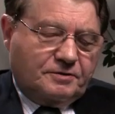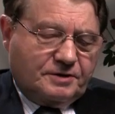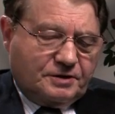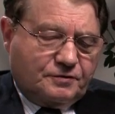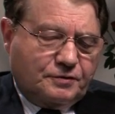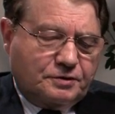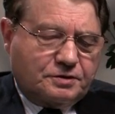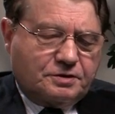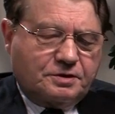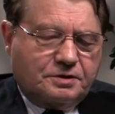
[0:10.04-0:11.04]
I
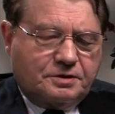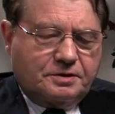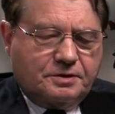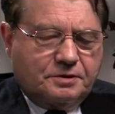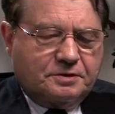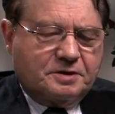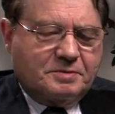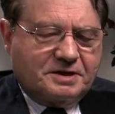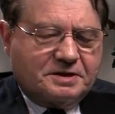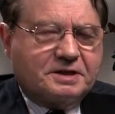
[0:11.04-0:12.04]
first heard
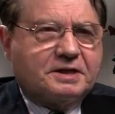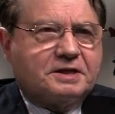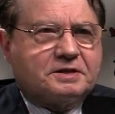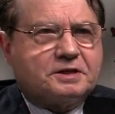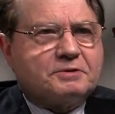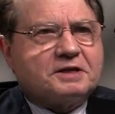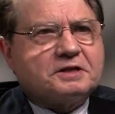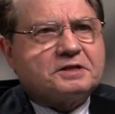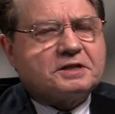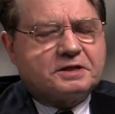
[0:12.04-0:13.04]
about AIDS in the
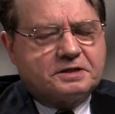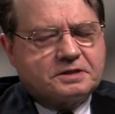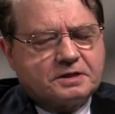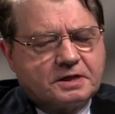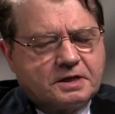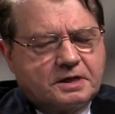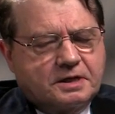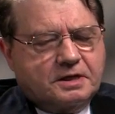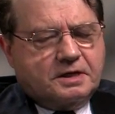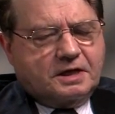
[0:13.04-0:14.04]
United States,
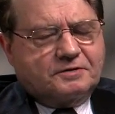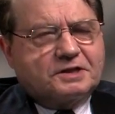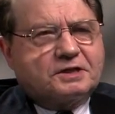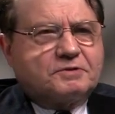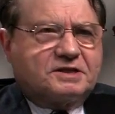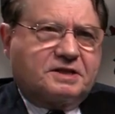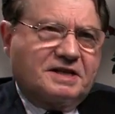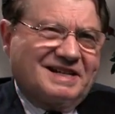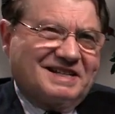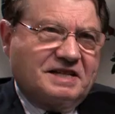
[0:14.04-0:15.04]
I think it was in
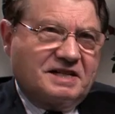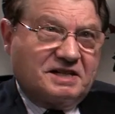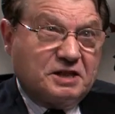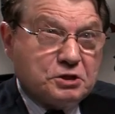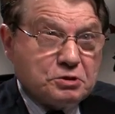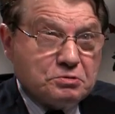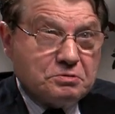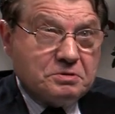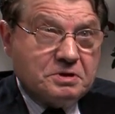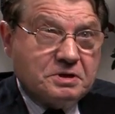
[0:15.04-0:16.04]
1982.